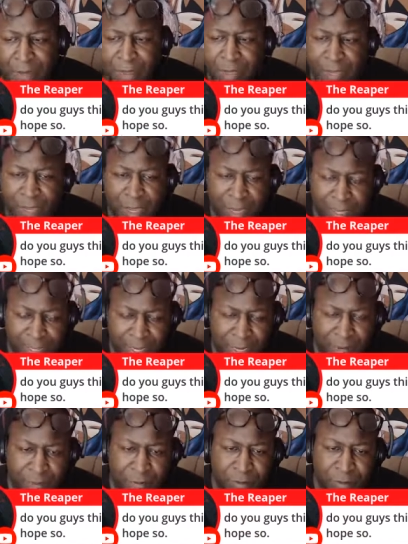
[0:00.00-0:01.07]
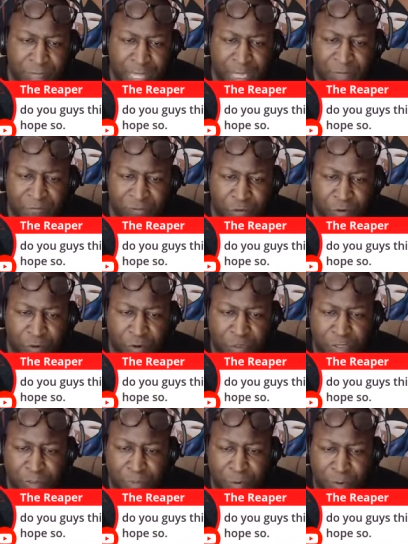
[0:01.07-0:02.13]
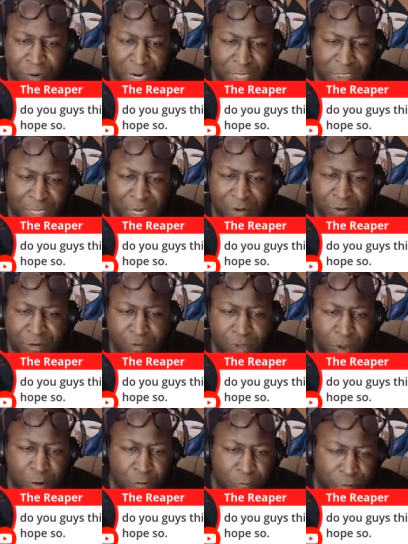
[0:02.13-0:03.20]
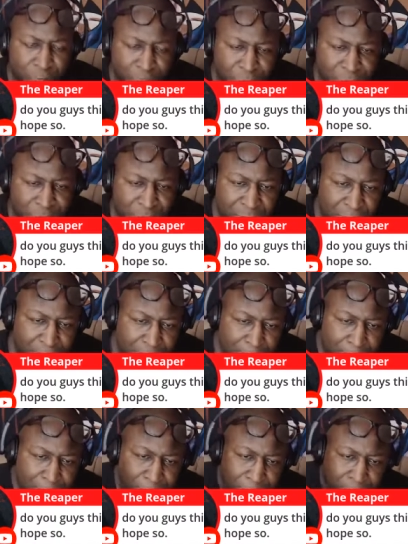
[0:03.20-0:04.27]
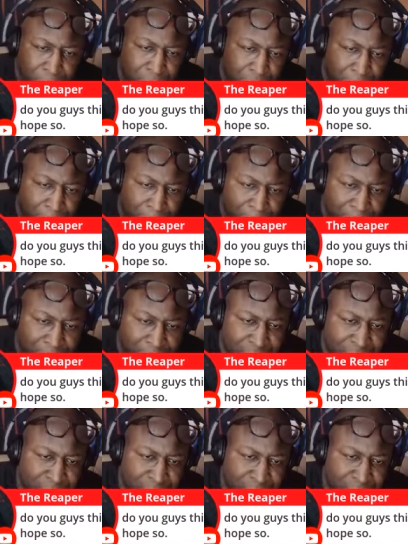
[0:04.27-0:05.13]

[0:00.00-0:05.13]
Again, thanks for supporting our channels. We appreciate it. Peace.